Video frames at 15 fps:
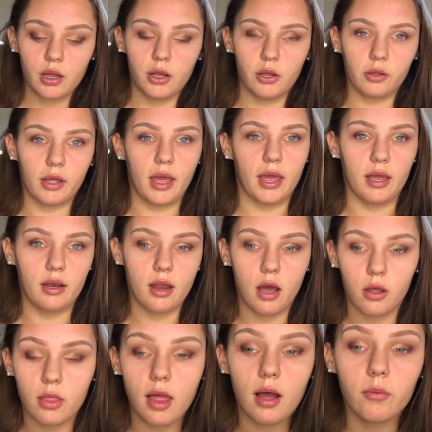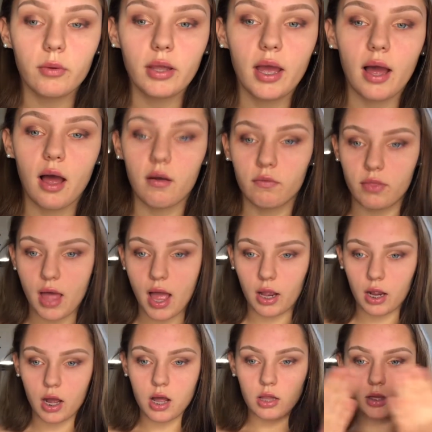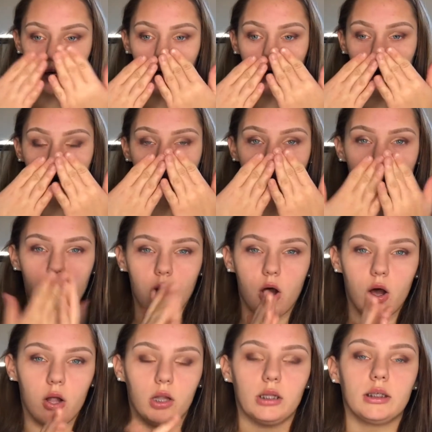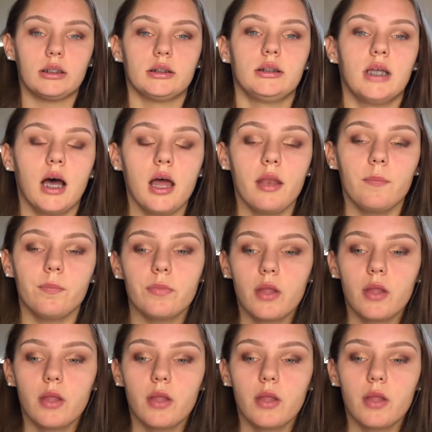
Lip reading: Okay, and now that we have that color all done,